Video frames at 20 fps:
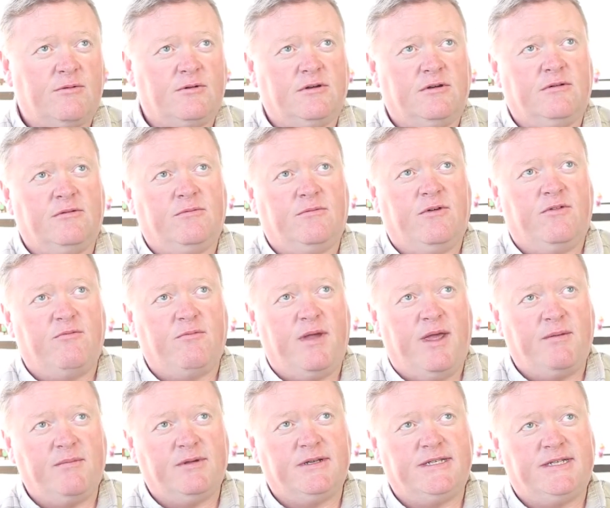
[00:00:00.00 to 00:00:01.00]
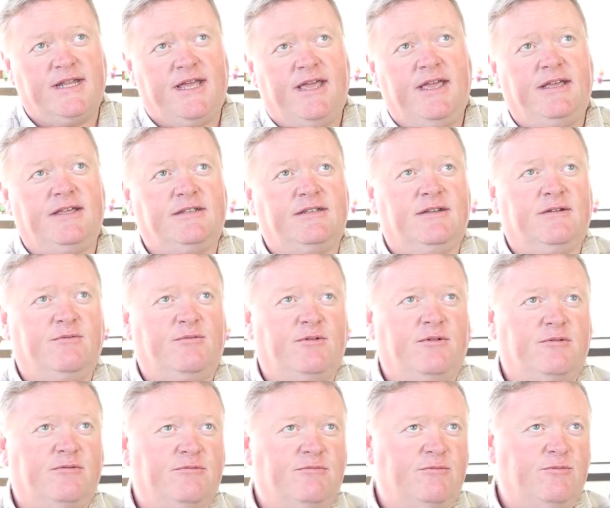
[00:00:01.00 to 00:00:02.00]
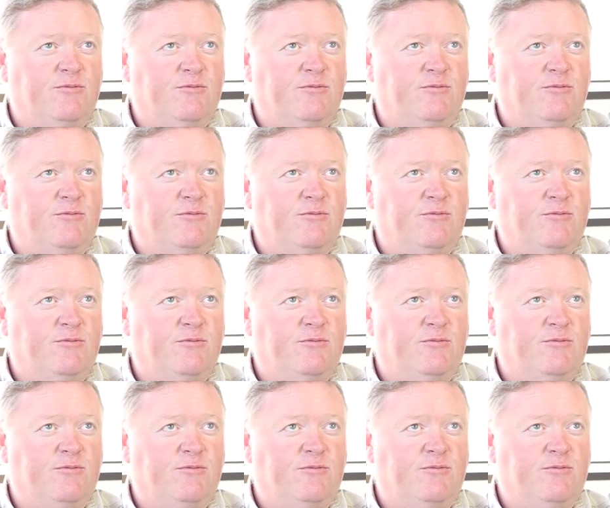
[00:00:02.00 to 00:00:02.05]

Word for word: we have made mistakes and we're